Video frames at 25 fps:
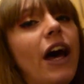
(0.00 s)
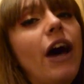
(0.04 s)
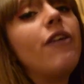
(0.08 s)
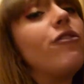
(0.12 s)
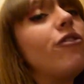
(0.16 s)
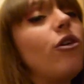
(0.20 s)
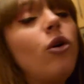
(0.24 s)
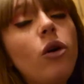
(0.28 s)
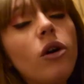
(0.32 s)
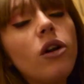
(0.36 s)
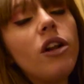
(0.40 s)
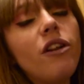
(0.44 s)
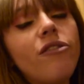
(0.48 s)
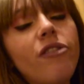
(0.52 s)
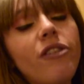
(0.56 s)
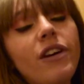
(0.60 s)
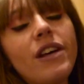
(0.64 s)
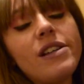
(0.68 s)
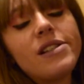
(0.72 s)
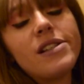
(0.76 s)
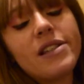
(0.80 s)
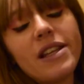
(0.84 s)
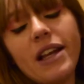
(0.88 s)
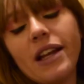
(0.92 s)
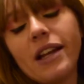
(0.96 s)
of all of
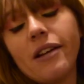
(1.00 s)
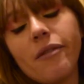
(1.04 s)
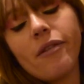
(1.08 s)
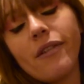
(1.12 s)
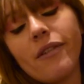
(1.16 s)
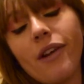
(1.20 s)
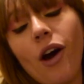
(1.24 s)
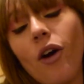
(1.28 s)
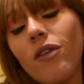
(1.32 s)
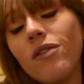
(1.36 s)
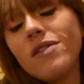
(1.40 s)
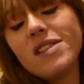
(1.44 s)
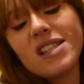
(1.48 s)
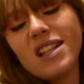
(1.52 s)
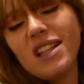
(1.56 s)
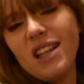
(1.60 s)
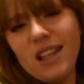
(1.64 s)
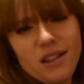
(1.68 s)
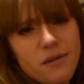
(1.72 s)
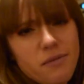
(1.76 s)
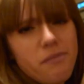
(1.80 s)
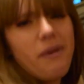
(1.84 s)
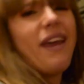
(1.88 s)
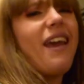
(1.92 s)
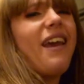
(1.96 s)
us, and obviously
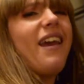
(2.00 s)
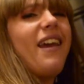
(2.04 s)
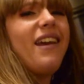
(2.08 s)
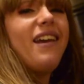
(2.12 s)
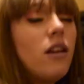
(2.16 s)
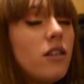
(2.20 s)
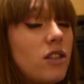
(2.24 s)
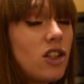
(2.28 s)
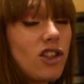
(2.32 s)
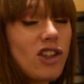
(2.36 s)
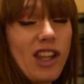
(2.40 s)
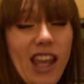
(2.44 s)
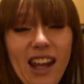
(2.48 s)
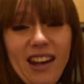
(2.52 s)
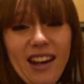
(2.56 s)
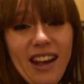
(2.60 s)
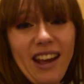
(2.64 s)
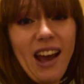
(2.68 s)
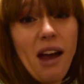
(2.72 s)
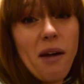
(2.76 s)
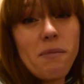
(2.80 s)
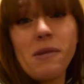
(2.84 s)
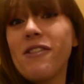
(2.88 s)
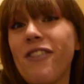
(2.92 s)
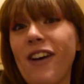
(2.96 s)
it's me. Just
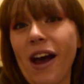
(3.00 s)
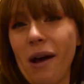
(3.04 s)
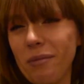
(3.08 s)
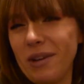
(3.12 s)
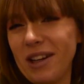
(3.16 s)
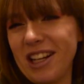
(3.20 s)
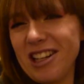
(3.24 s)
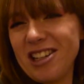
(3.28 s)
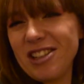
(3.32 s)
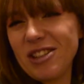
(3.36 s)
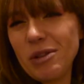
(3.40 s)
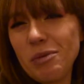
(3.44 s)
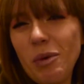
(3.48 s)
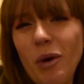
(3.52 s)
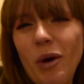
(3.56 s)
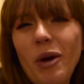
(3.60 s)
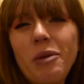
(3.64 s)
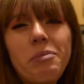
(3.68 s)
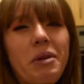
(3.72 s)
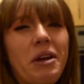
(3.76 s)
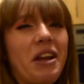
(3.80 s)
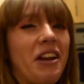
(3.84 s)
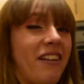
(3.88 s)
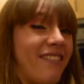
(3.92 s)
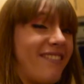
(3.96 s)
kidding, I'm the family
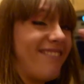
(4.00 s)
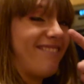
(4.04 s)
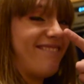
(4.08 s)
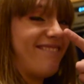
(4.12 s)
disappointment.